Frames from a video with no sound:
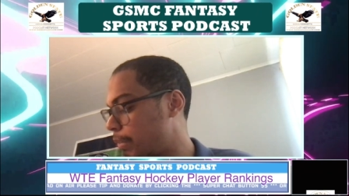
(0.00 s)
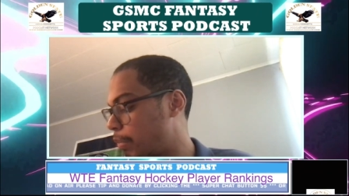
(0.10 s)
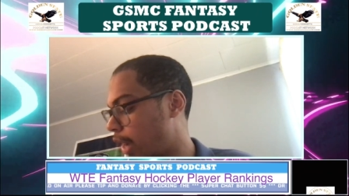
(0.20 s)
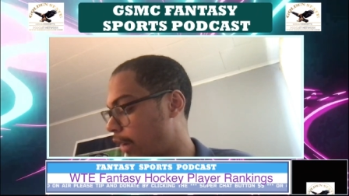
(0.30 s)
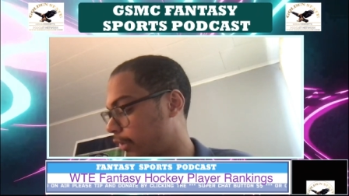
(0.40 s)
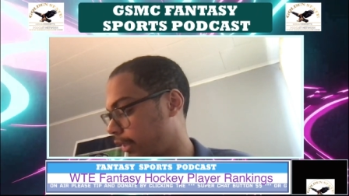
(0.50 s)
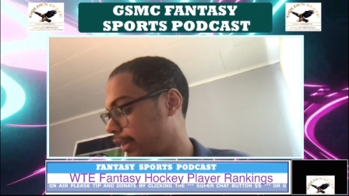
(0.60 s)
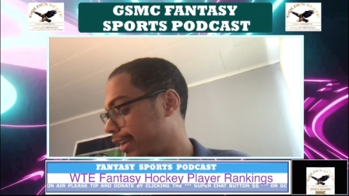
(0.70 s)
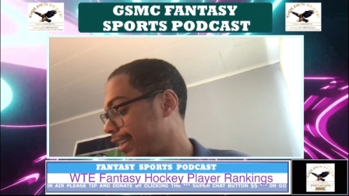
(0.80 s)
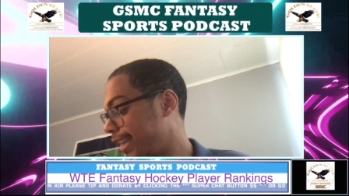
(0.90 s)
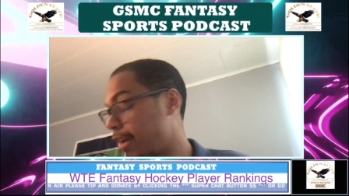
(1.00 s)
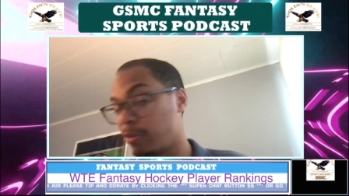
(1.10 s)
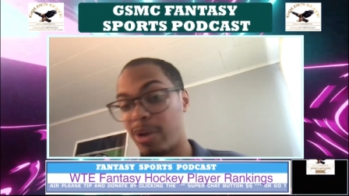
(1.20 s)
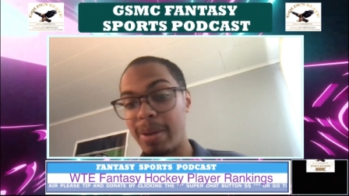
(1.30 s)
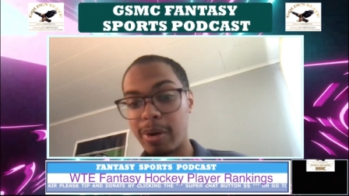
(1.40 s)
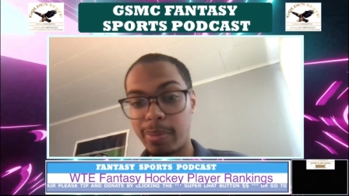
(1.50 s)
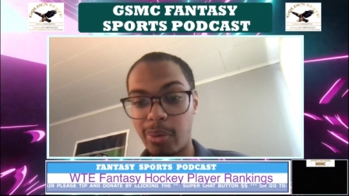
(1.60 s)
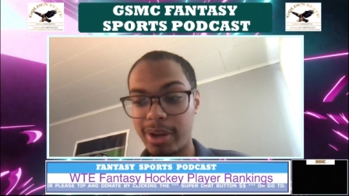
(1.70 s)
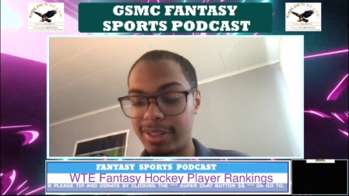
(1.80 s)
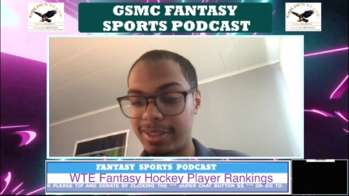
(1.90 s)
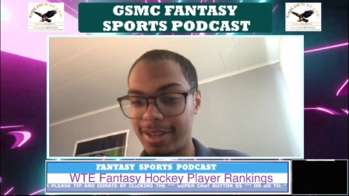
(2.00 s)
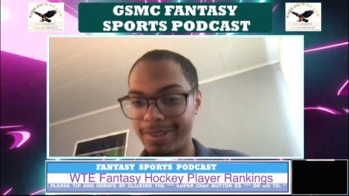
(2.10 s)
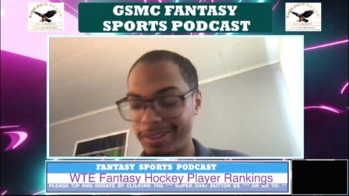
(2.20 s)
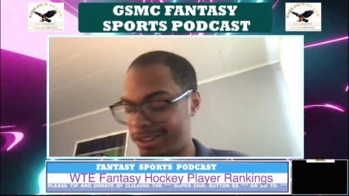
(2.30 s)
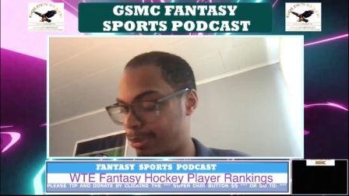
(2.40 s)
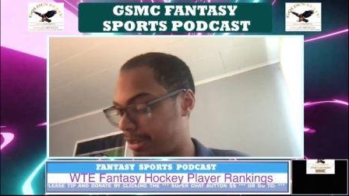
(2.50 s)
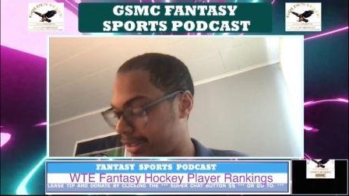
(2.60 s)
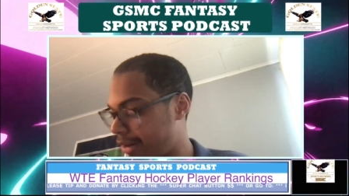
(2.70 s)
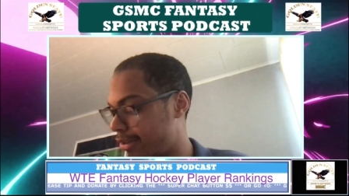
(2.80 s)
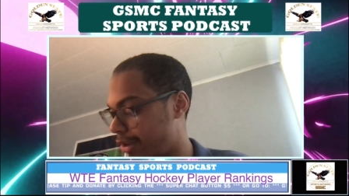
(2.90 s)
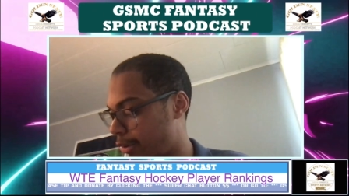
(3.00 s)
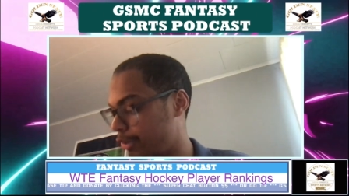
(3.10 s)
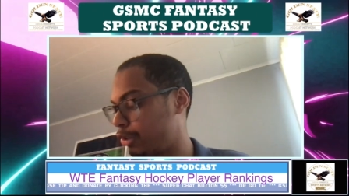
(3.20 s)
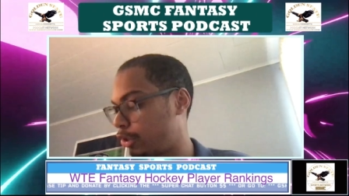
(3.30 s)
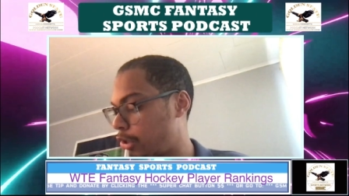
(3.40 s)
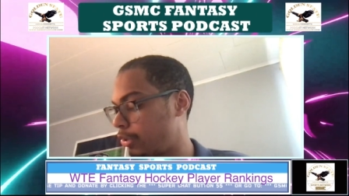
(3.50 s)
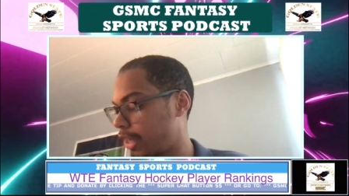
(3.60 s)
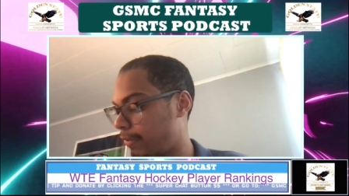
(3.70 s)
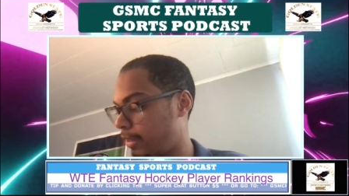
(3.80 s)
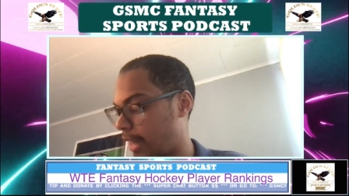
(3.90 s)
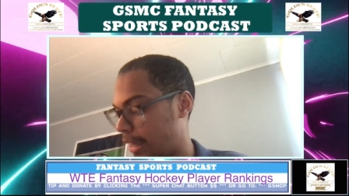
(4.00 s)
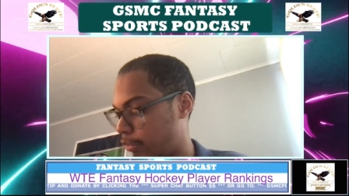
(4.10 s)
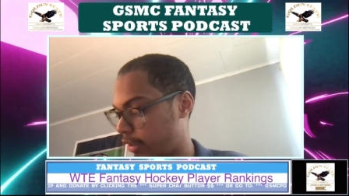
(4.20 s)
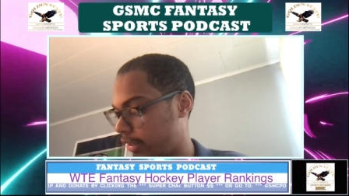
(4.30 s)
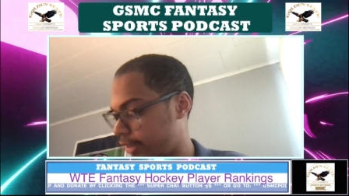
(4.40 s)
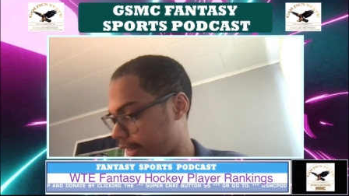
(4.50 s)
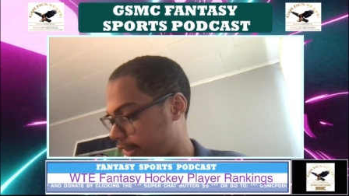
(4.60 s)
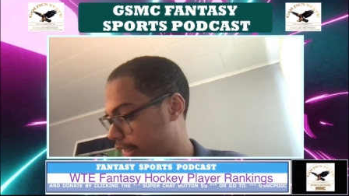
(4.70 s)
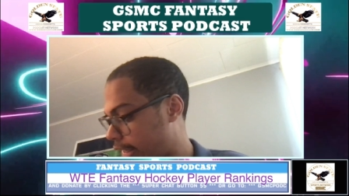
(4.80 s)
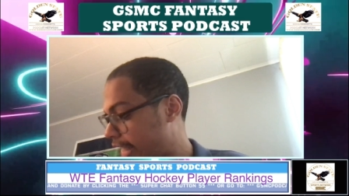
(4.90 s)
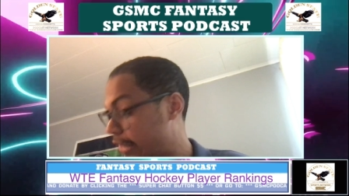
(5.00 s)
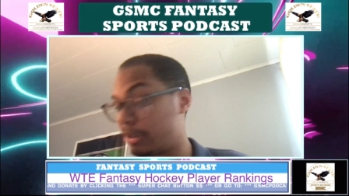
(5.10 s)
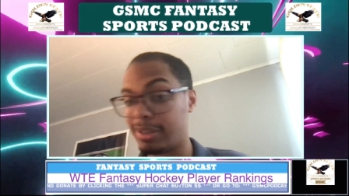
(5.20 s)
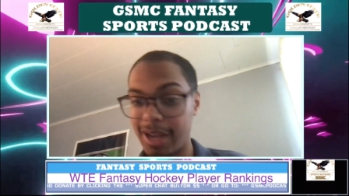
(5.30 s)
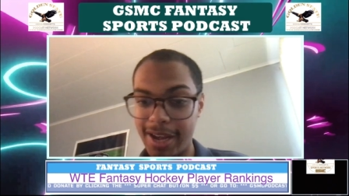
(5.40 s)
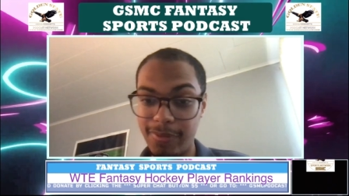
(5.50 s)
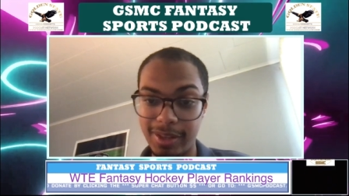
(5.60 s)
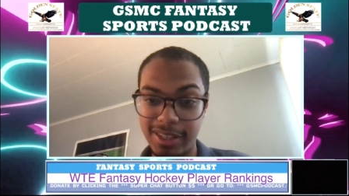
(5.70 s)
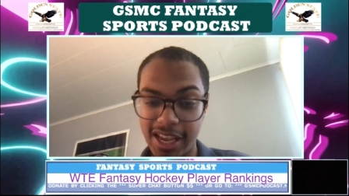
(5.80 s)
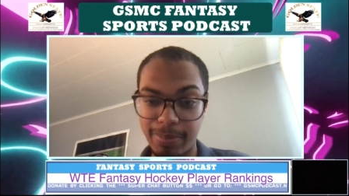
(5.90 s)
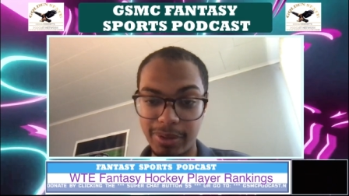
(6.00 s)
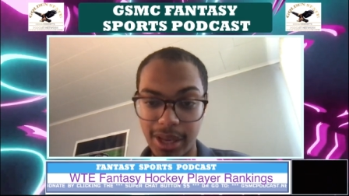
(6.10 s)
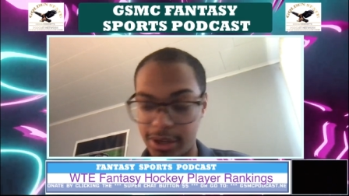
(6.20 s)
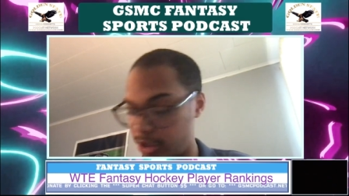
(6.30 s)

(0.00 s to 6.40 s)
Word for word: Bobrovsky. He had way more points than Stuart Skinner, though. It's 279.6. He was ninth in save percentage